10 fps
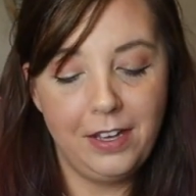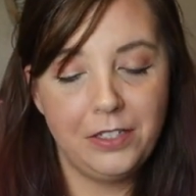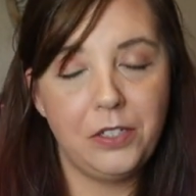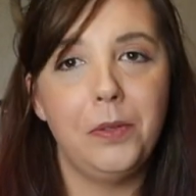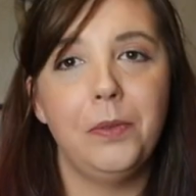
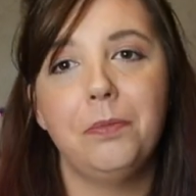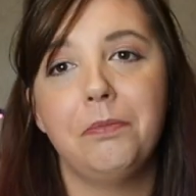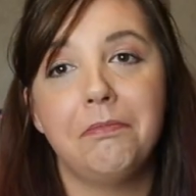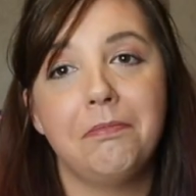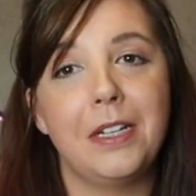So,
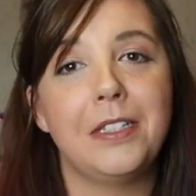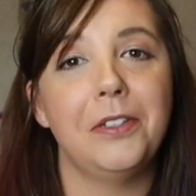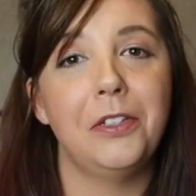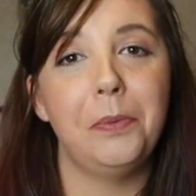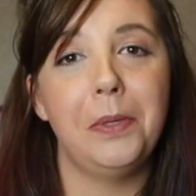that's
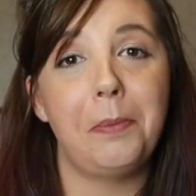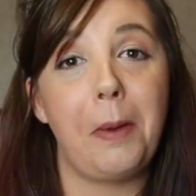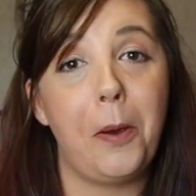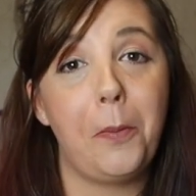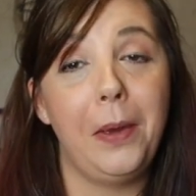a little bit
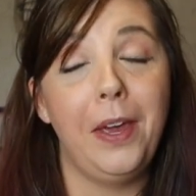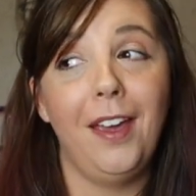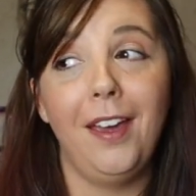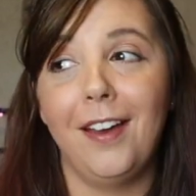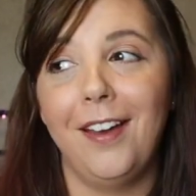about me,